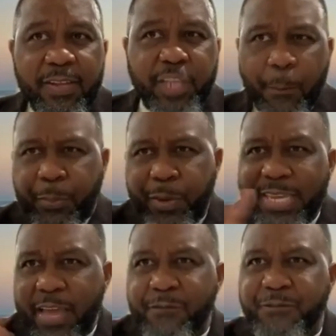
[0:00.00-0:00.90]
to
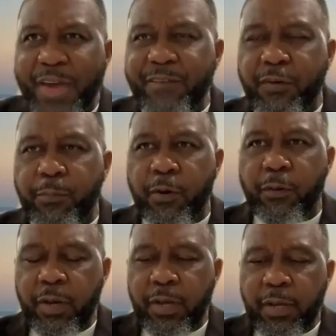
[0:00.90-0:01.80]
bring him
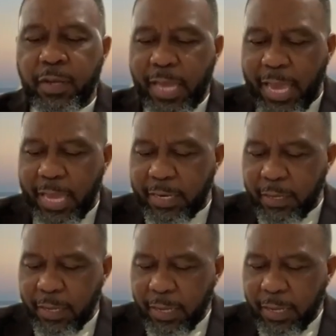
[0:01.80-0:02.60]
favorable and